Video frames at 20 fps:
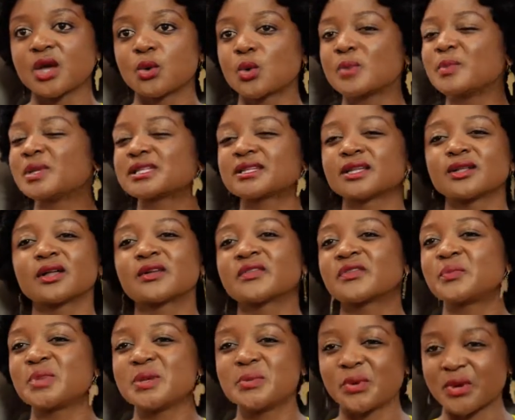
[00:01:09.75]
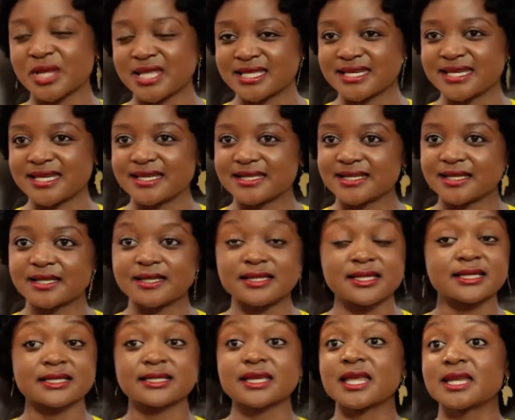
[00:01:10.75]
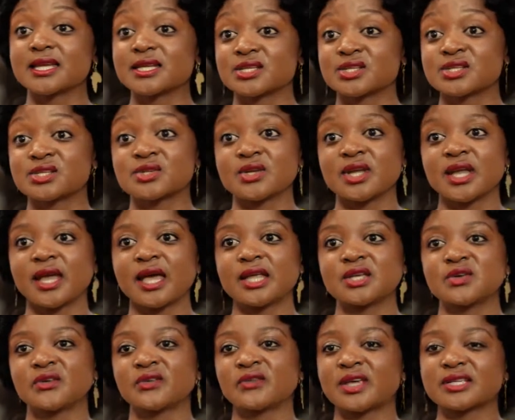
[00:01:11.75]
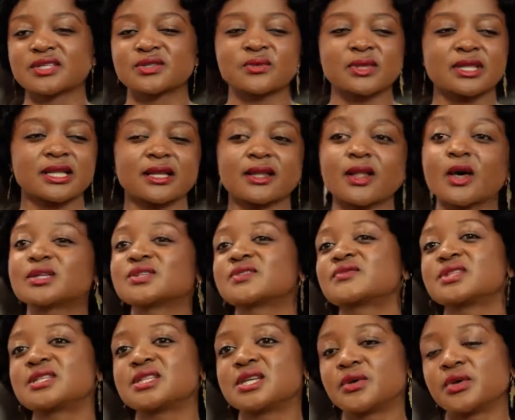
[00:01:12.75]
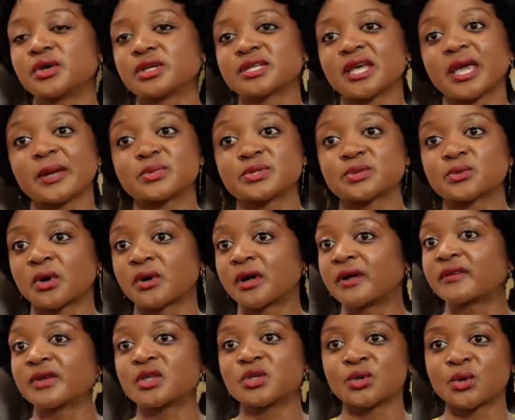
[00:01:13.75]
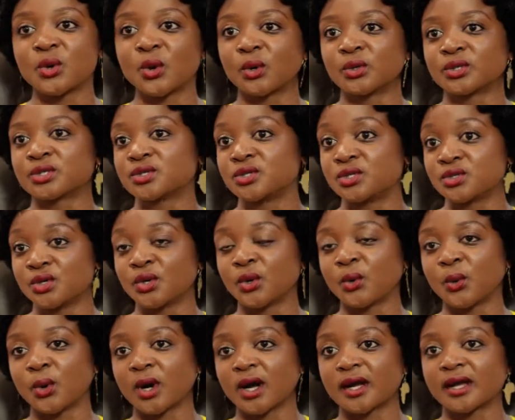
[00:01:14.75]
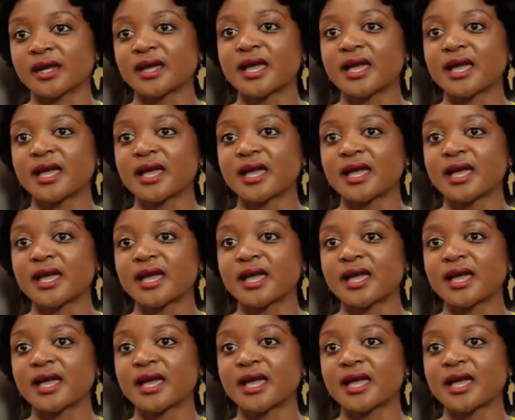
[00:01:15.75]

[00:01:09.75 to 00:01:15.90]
We meet a lot of people in, in, in this industry, and you're faced with a lot of stereotypes wherever you go to do your work,